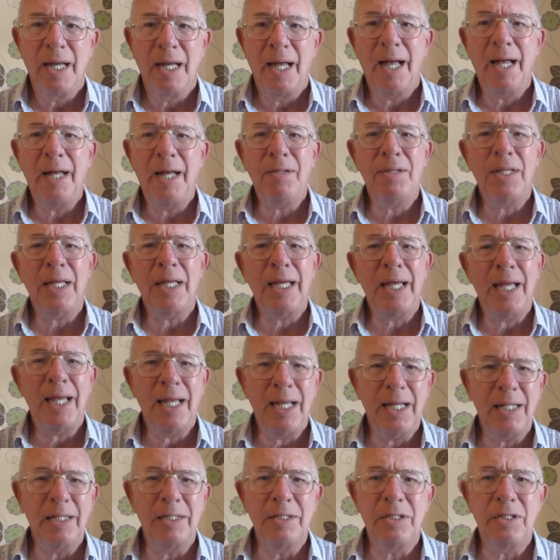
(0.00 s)
How the
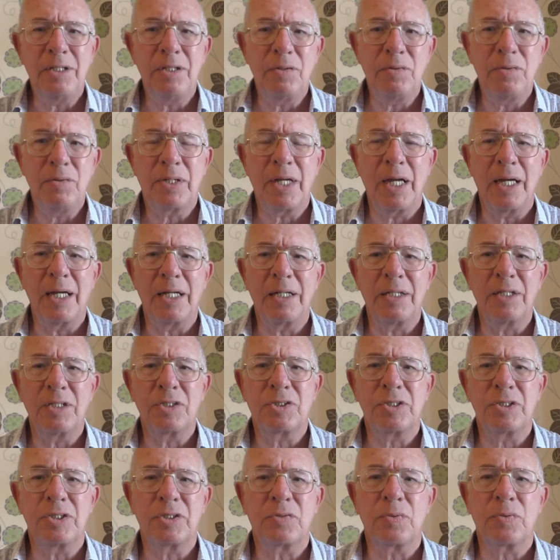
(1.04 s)
hell do you get in a
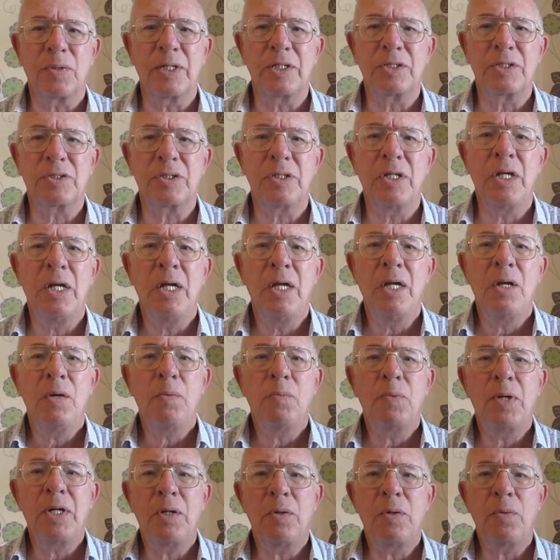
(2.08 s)
situation
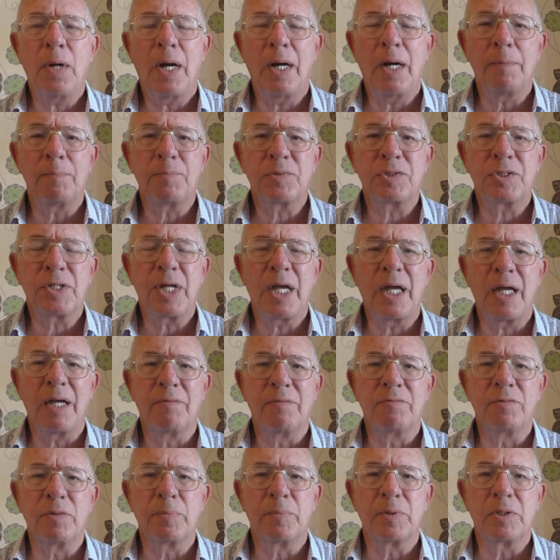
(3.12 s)
where you upset
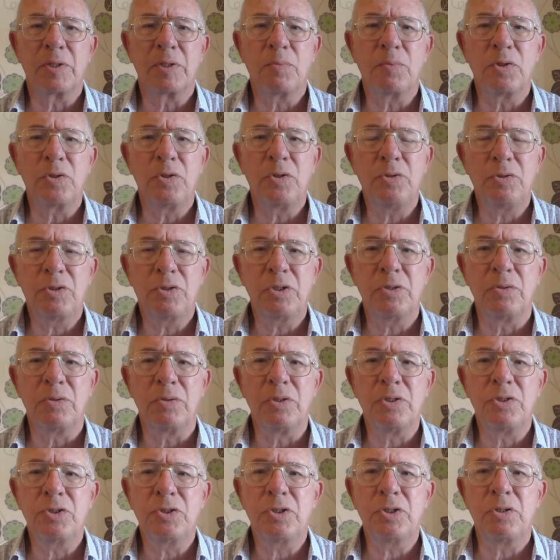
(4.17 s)
everybody? What you do
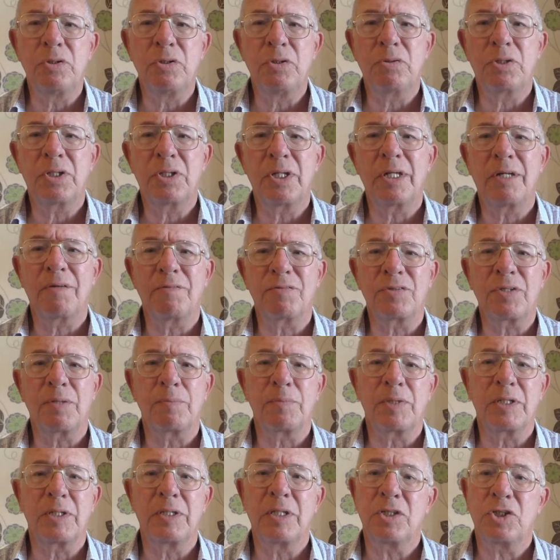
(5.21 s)
is you think of
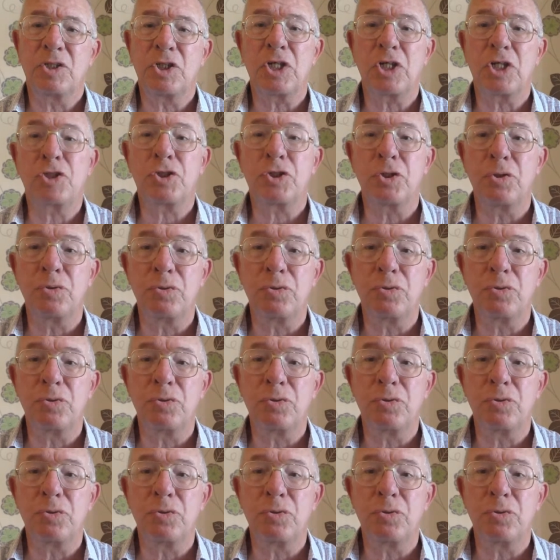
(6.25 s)
something that just